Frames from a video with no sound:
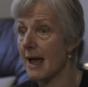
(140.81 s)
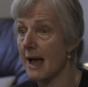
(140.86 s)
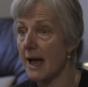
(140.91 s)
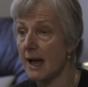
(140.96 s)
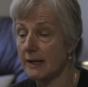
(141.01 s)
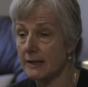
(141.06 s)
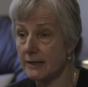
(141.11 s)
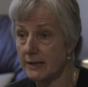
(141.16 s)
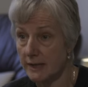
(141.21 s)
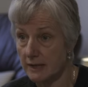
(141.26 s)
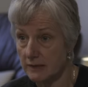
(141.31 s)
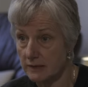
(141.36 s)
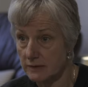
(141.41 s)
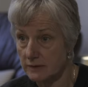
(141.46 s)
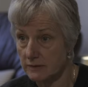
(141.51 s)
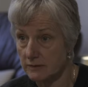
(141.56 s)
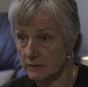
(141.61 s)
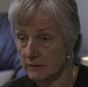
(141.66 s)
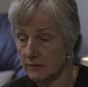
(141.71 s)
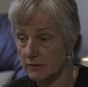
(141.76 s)

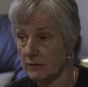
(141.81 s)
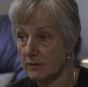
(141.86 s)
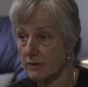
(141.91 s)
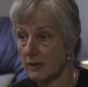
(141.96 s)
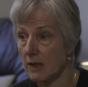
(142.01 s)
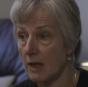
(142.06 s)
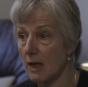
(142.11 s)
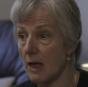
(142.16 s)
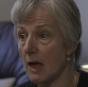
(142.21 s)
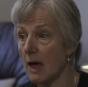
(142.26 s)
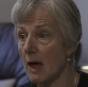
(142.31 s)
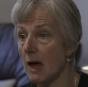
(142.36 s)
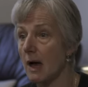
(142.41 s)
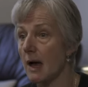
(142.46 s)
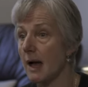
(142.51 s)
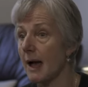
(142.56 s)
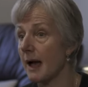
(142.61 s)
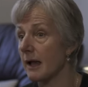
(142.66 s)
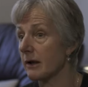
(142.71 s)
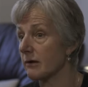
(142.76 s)
addictions,
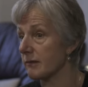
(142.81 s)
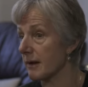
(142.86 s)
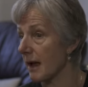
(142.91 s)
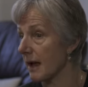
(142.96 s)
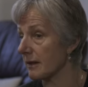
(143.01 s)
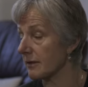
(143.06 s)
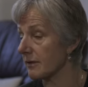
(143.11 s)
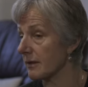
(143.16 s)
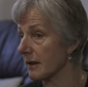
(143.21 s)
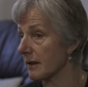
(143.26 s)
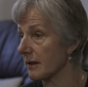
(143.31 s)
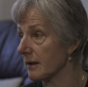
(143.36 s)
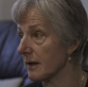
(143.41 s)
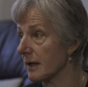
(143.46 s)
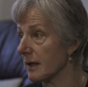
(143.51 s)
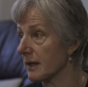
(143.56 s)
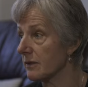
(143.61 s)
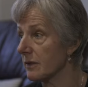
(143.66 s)
anorexia.